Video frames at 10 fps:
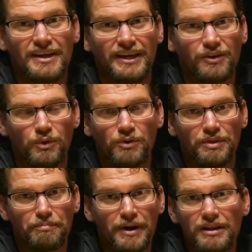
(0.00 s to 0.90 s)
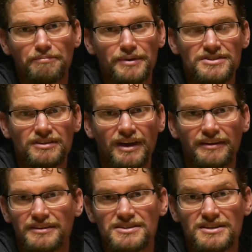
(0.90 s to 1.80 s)
It'll work with a pellet pistol
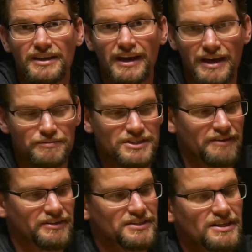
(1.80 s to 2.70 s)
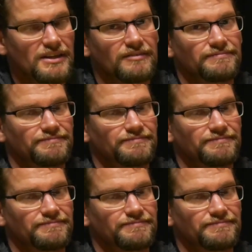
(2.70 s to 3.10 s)
like the SIG M17.